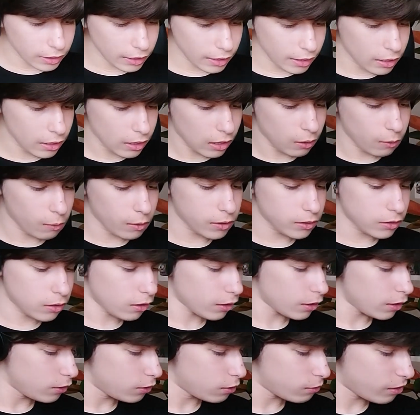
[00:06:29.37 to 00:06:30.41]
day I was
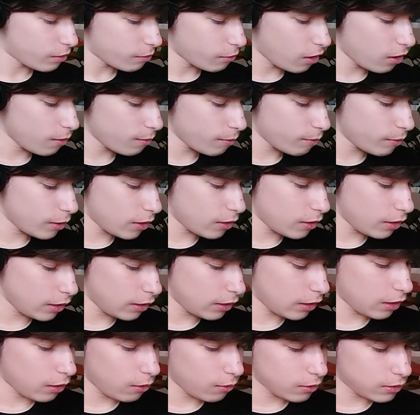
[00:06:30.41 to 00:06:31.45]
talking to my mom about
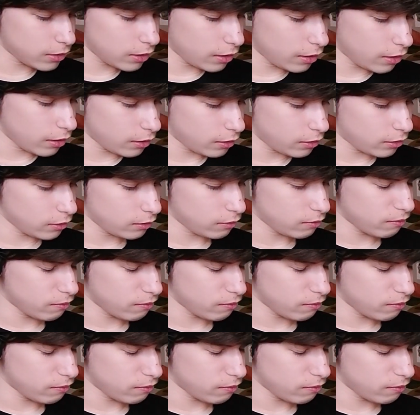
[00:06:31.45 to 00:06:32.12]
it. I was like,